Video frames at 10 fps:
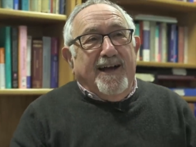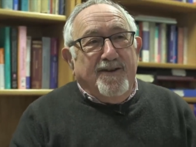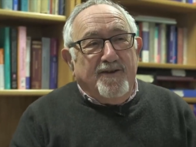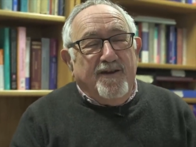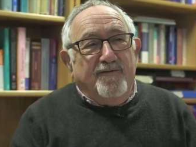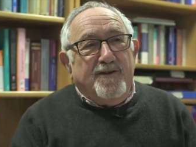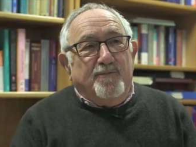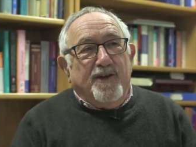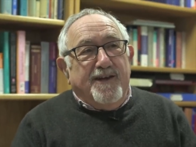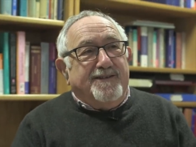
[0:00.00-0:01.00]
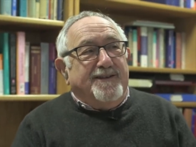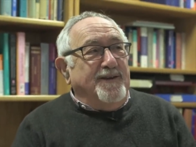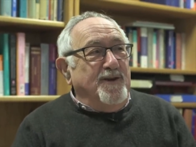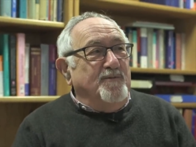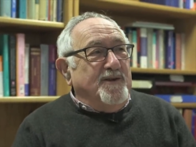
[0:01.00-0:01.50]
I don't know if it applies to
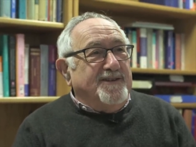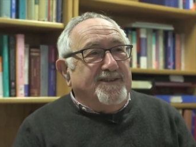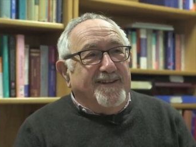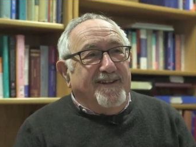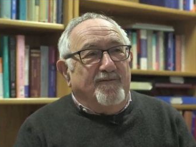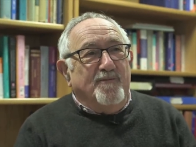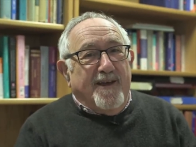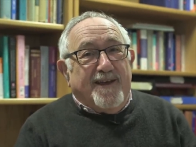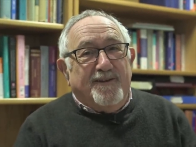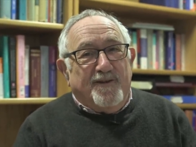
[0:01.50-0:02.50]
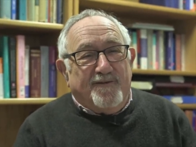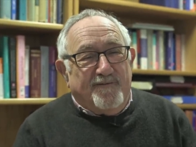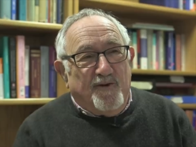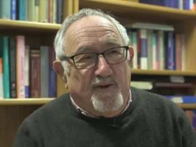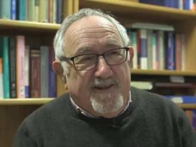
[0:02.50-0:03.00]
humans that if you make a lot
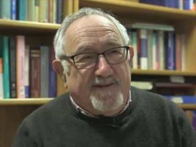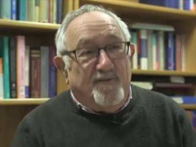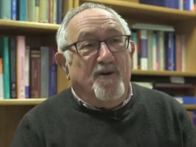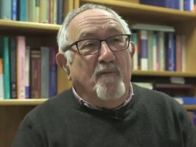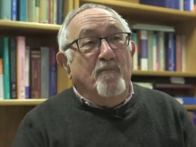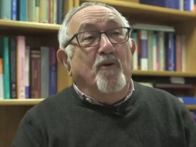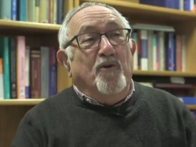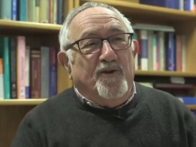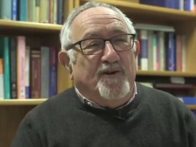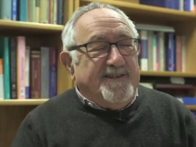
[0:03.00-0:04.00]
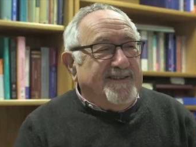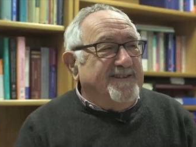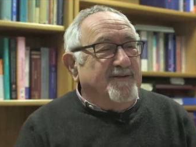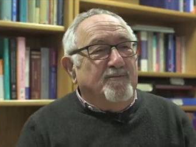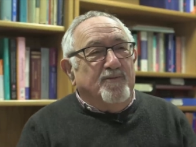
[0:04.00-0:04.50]
of noise or more
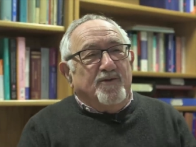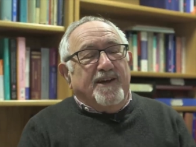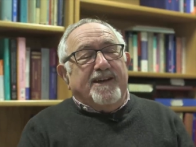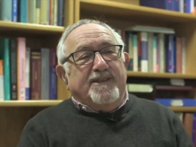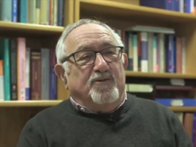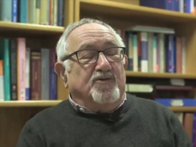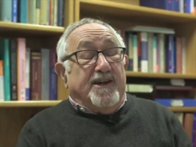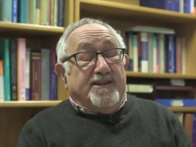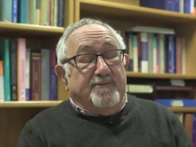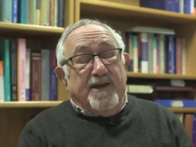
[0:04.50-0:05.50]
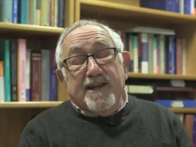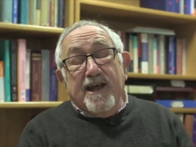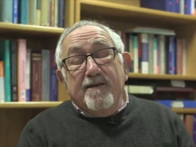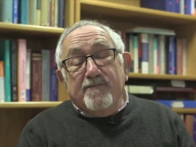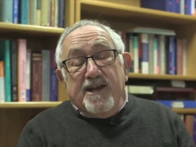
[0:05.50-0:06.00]
noises, you're more likely to attract a mate.
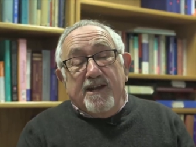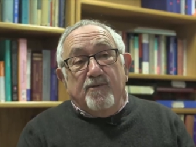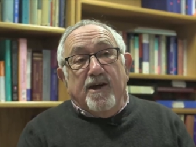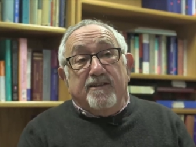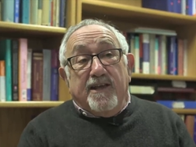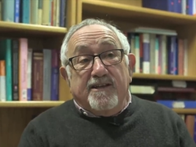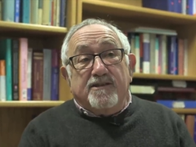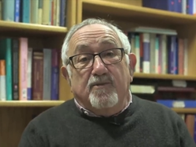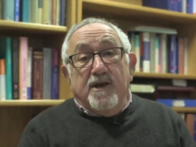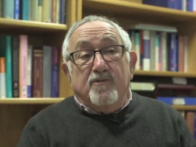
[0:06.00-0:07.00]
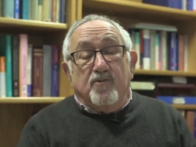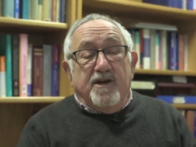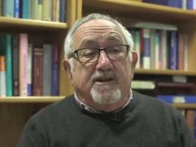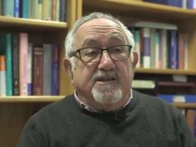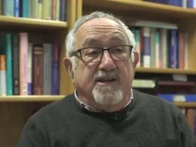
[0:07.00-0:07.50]
But anyway, that's the way it
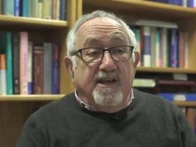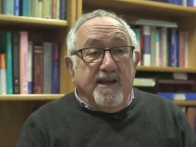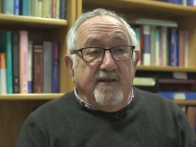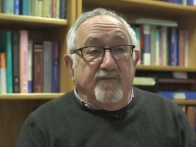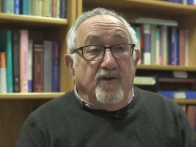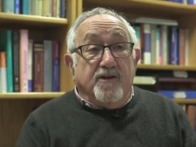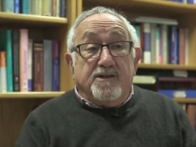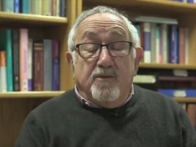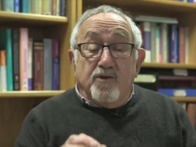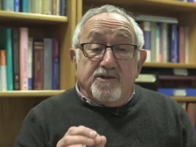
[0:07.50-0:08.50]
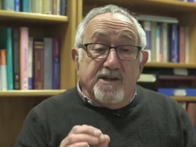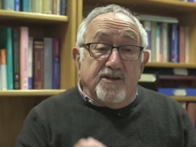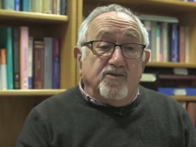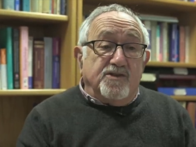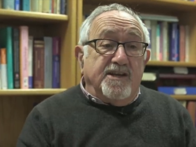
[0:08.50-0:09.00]
works in frogs. Now, what's
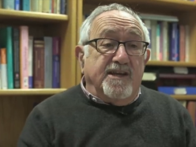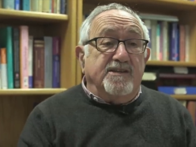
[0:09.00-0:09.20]
interesting